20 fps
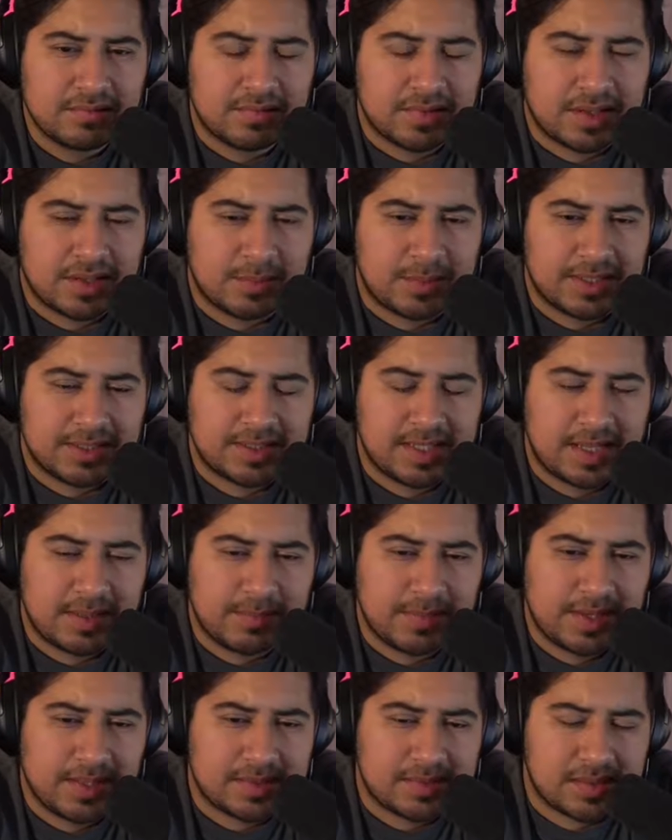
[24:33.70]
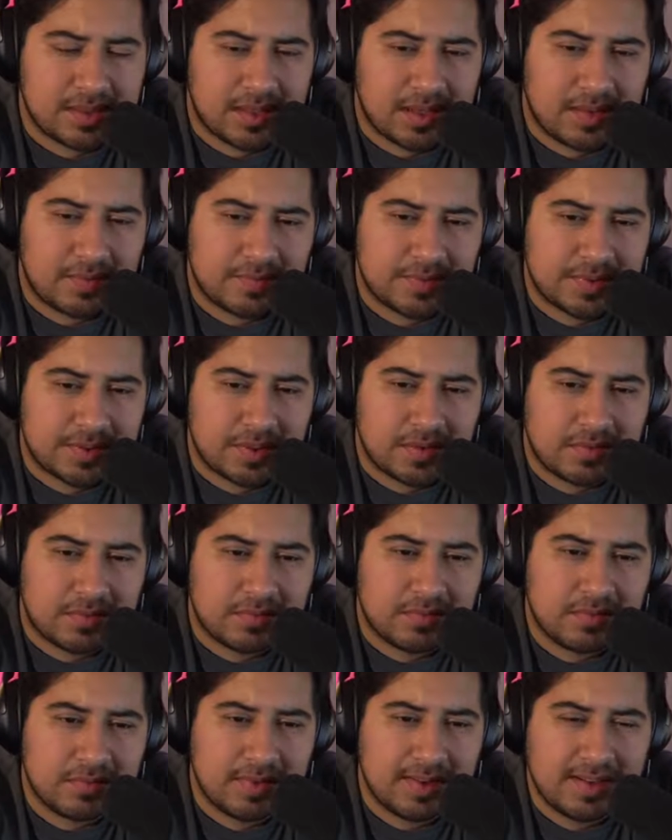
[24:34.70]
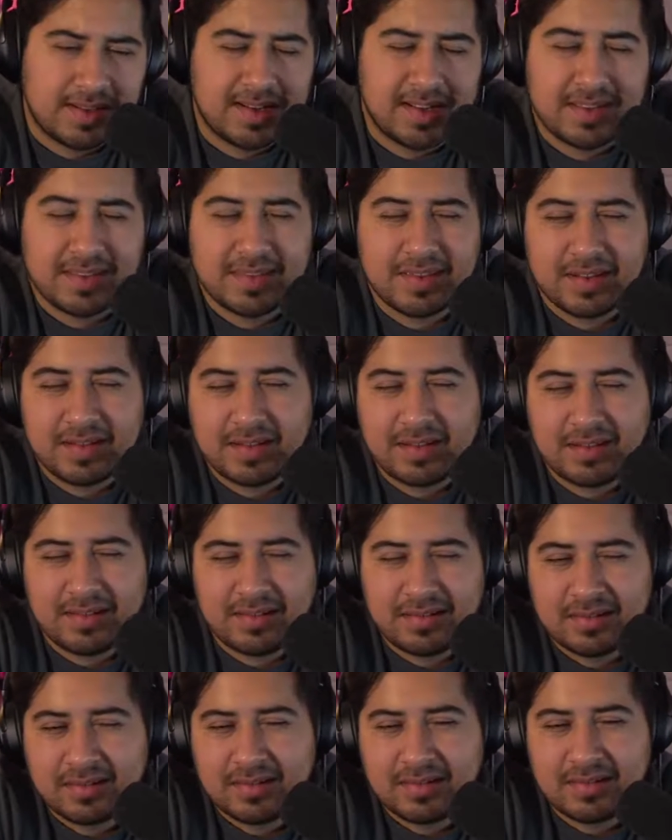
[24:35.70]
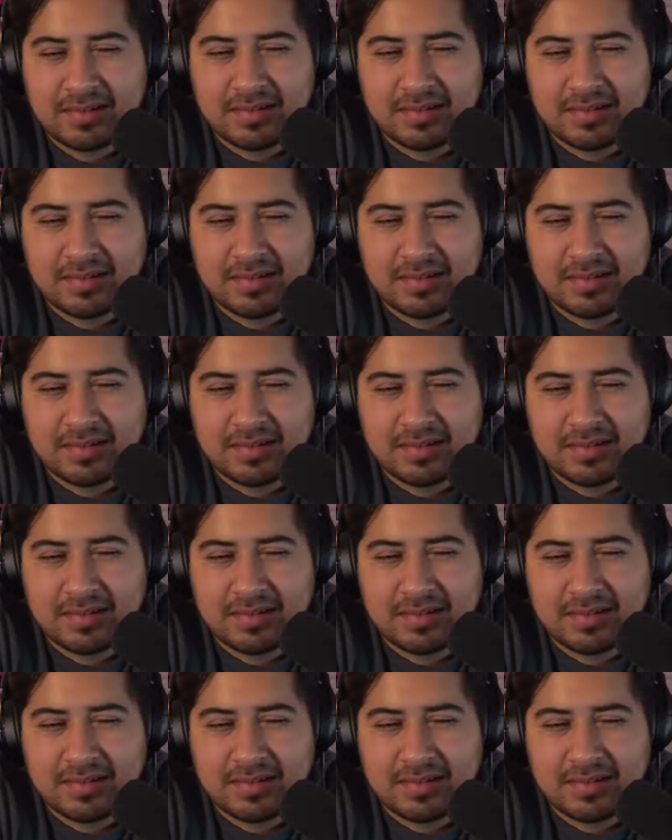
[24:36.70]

we got about 10 minutes left. So nothing.